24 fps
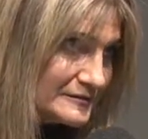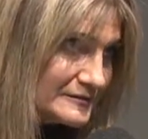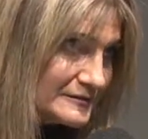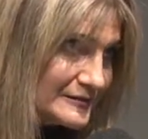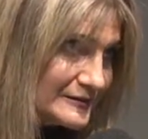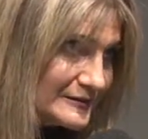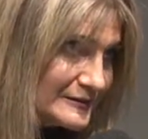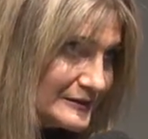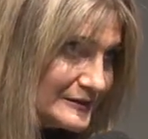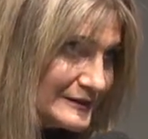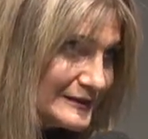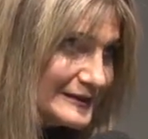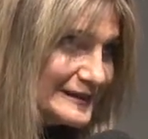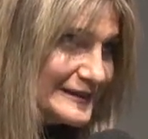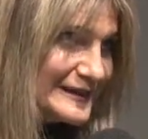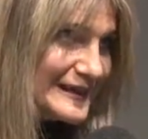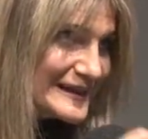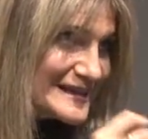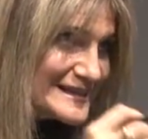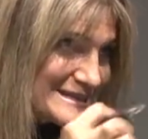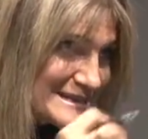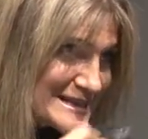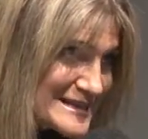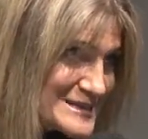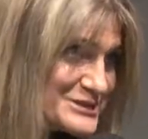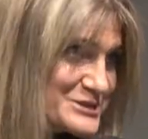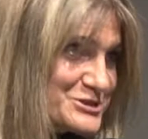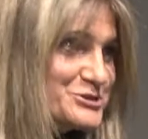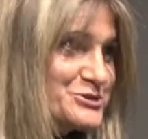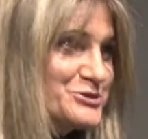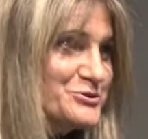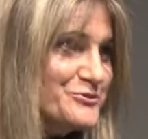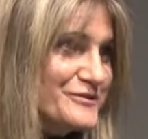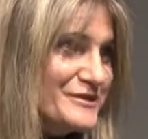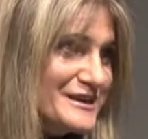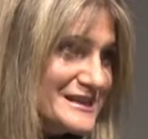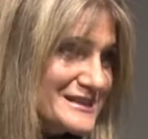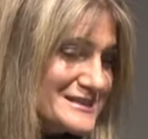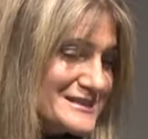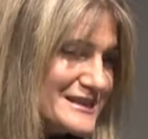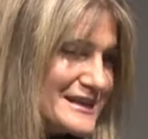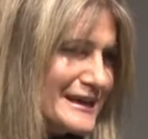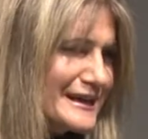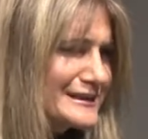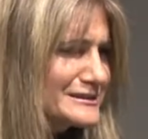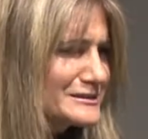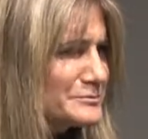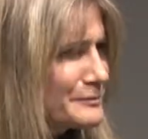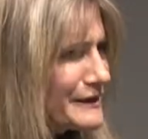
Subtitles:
linked into these things.